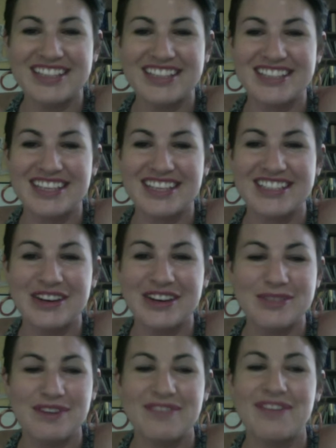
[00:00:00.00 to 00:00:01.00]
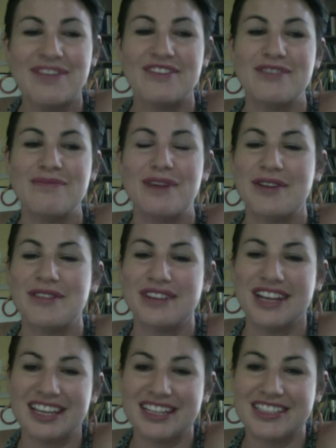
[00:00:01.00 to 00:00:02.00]
It's always my favorite part when I
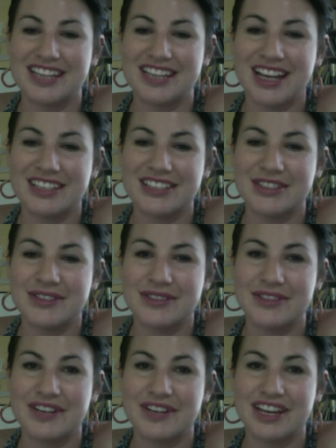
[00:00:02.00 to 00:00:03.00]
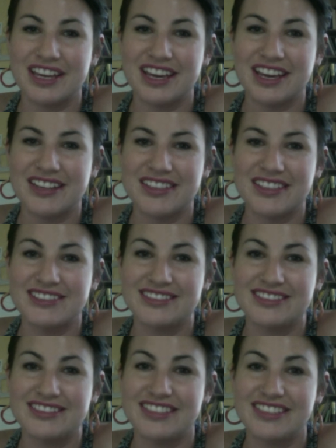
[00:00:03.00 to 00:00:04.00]
get to talk to a
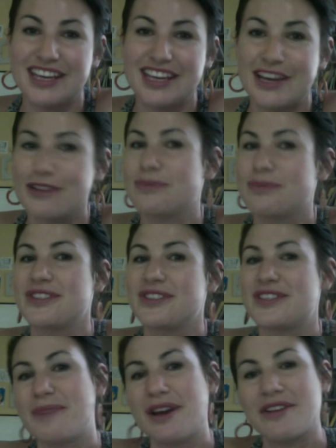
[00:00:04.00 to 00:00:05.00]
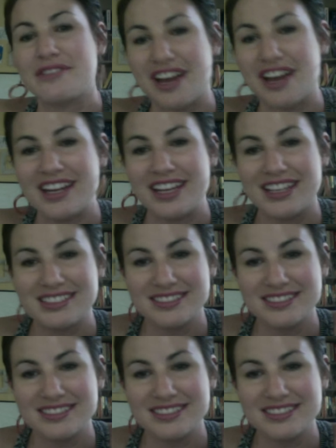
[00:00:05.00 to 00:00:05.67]
young person about writing.